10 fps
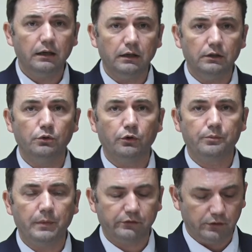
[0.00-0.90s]
in North
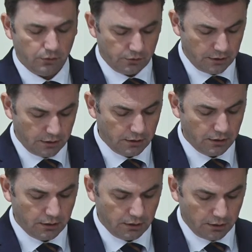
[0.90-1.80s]
Macedonia,
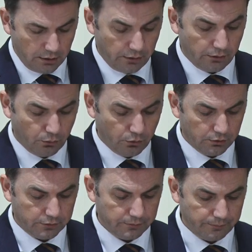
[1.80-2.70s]
in the world.